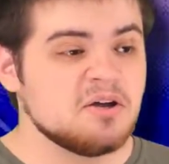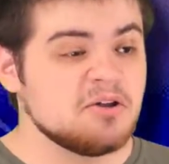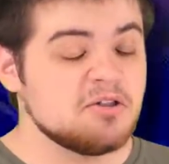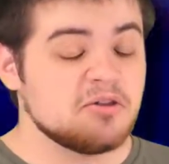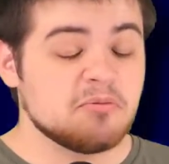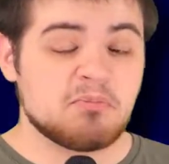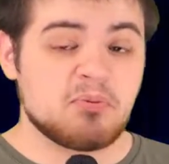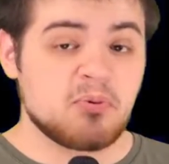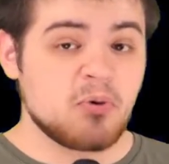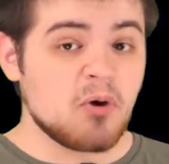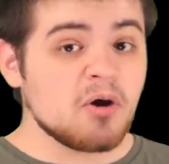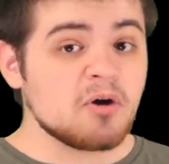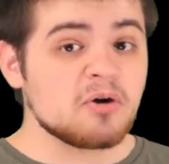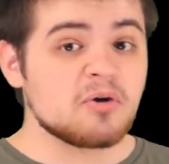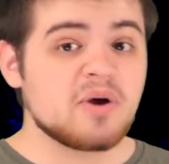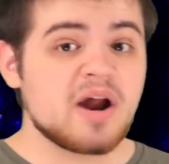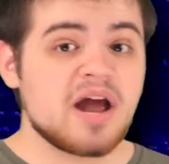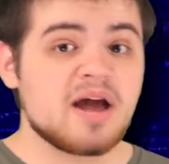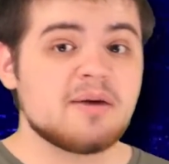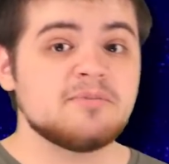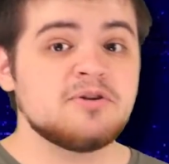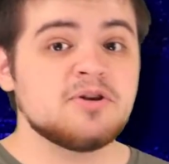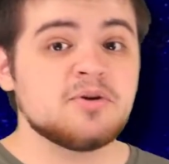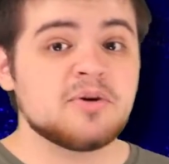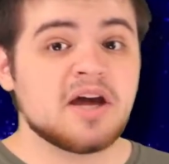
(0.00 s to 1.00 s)
The
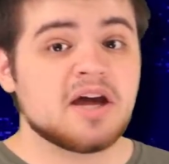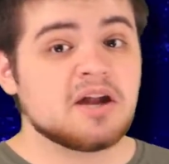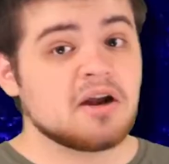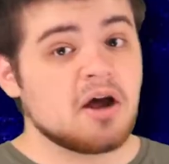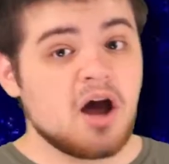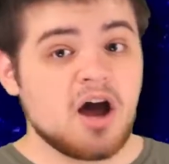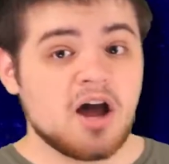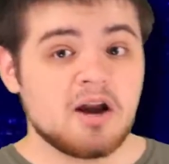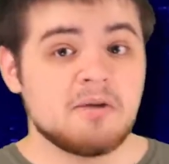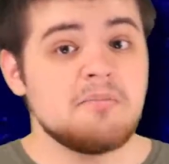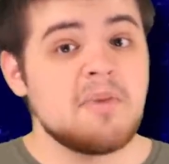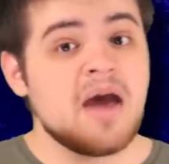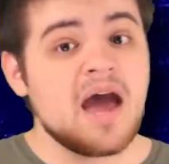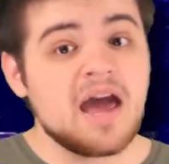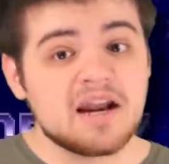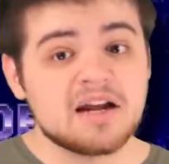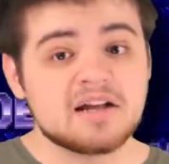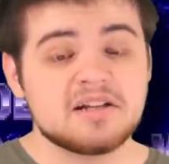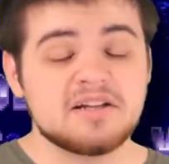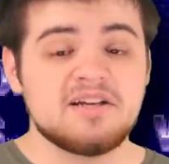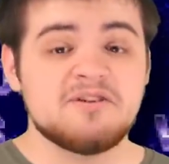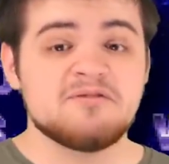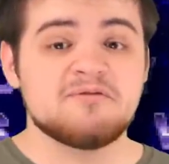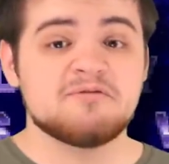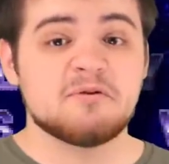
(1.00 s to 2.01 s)
program you get
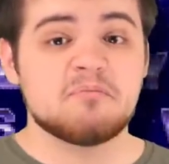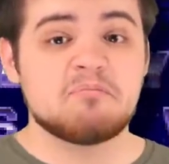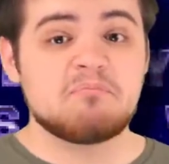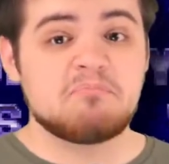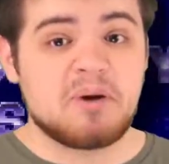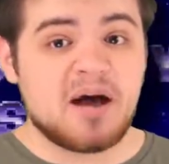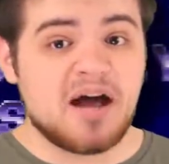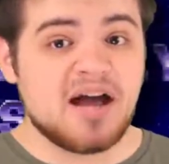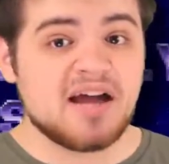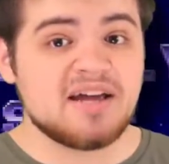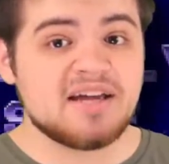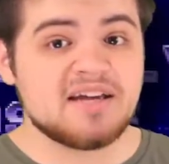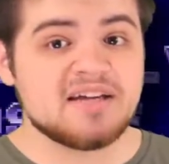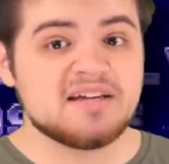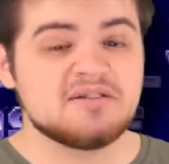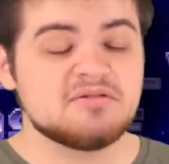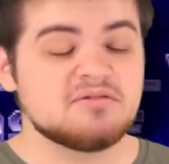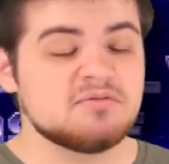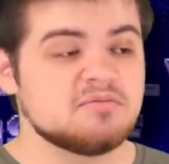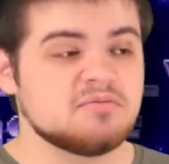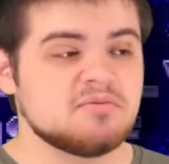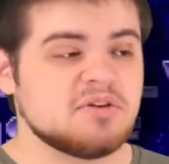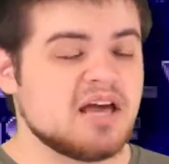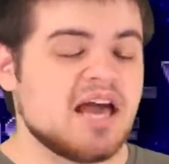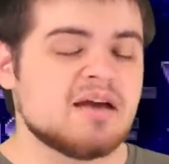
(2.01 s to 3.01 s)
automatically for
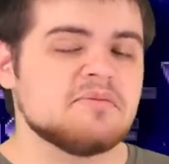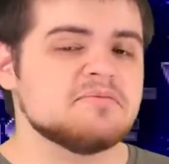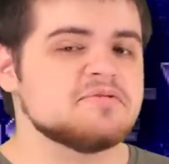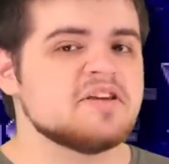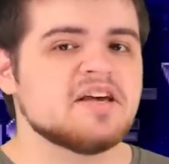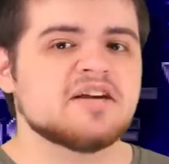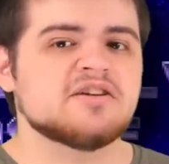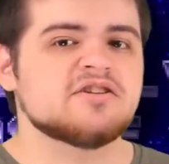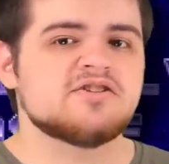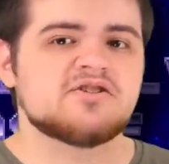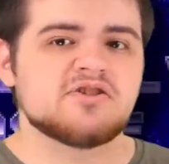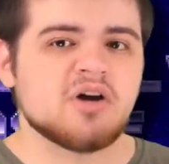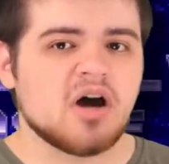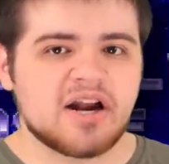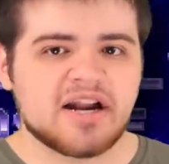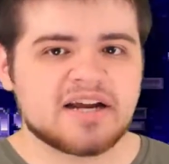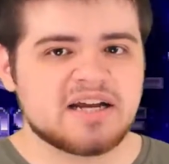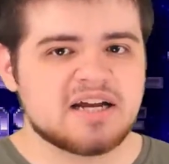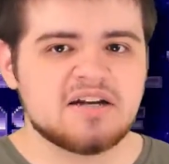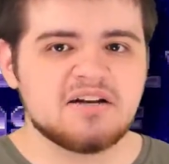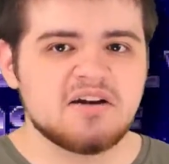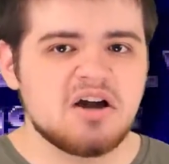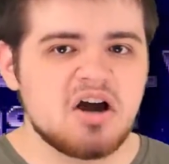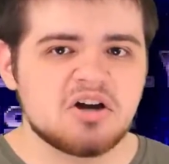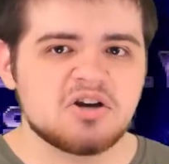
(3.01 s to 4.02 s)
buying games like
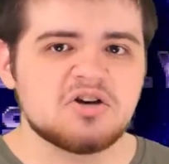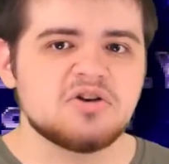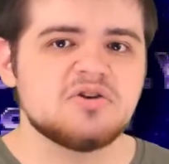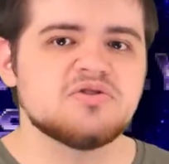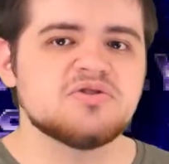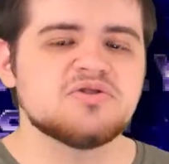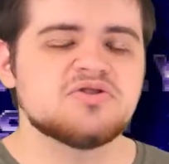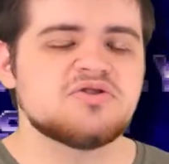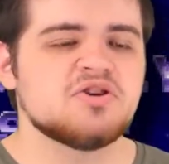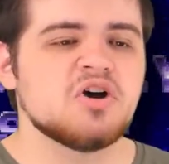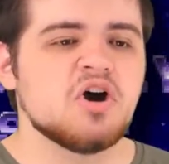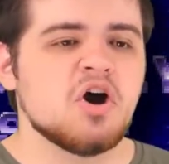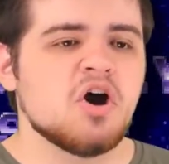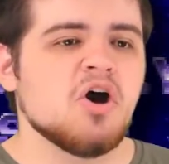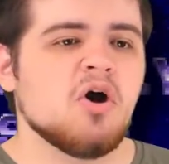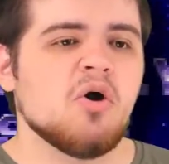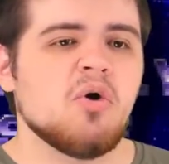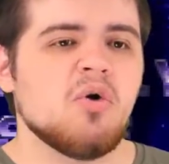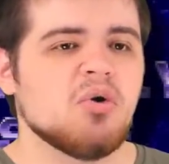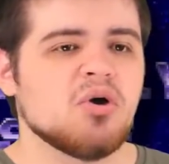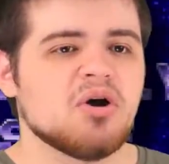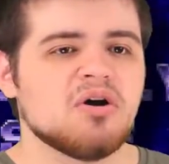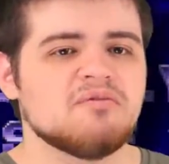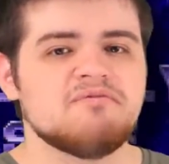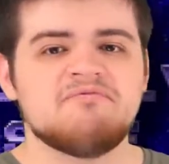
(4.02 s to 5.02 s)
Sonic and Knuckles
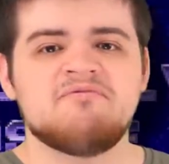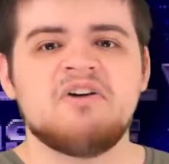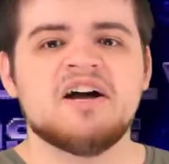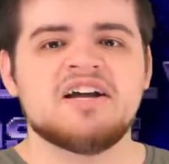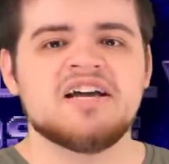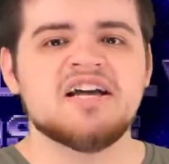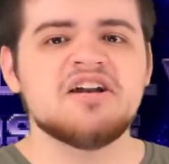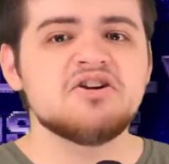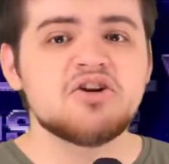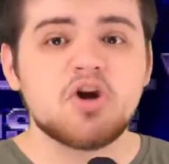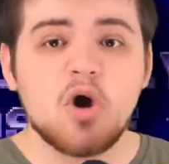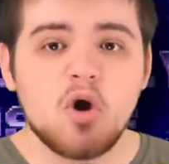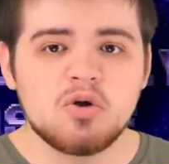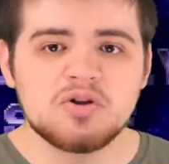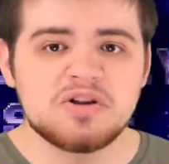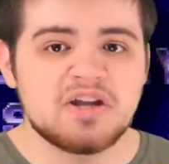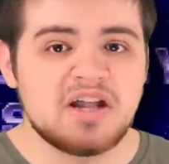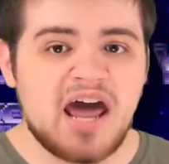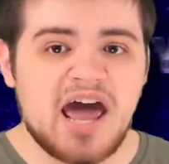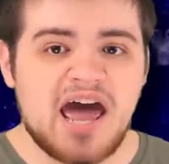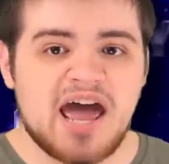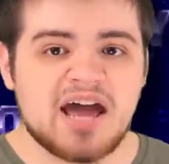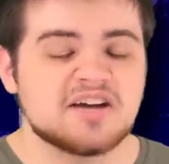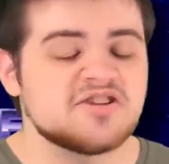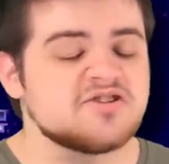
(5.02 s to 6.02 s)
or fucking Golden
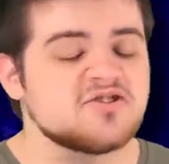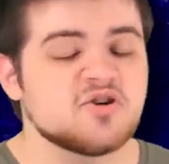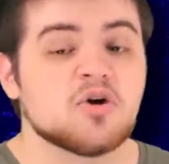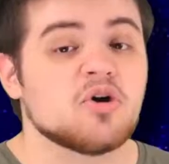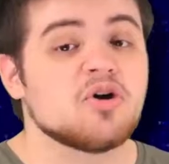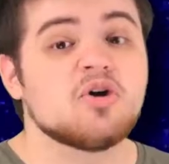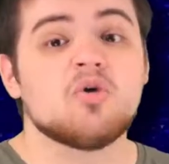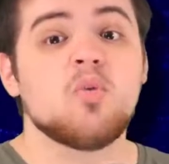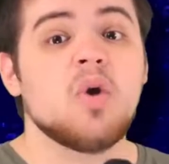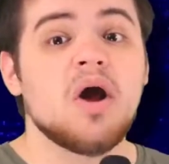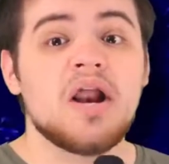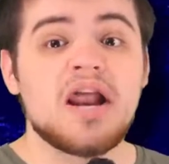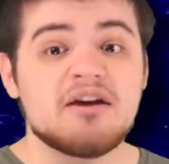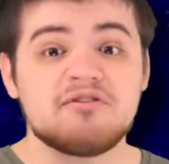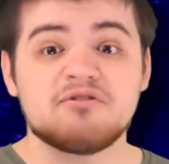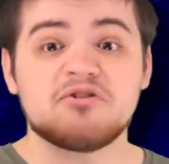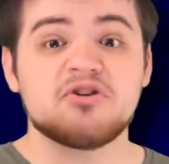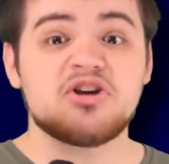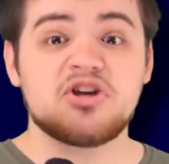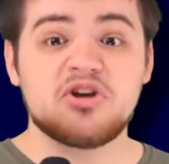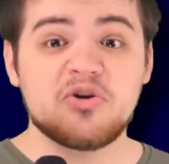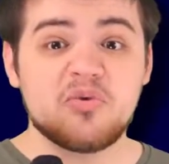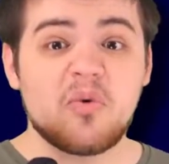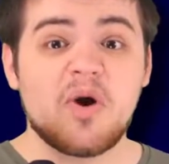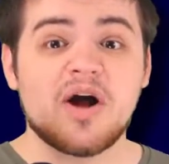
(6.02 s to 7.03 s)
Axe or whatever
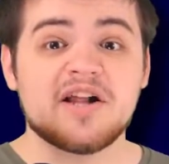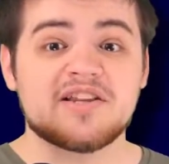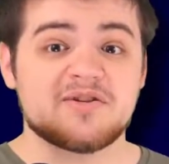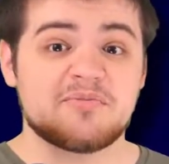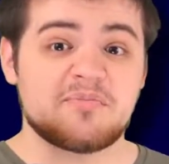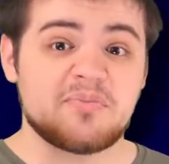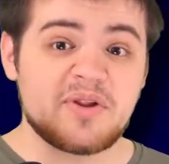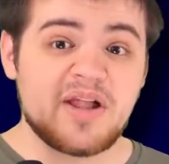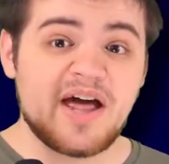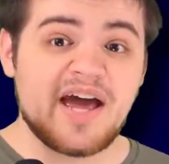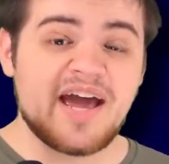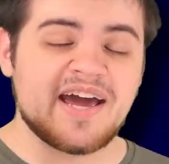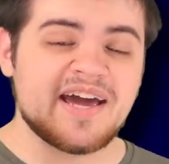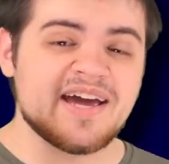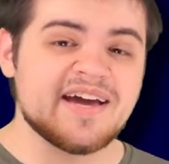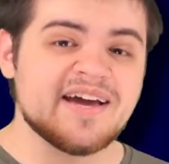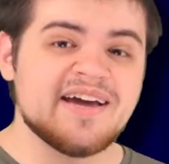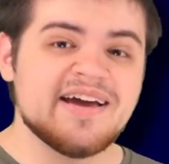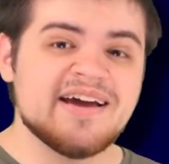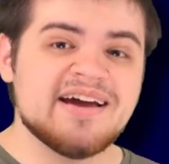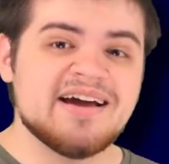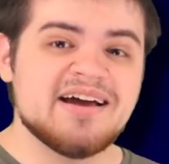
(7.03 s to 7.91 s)
you want to play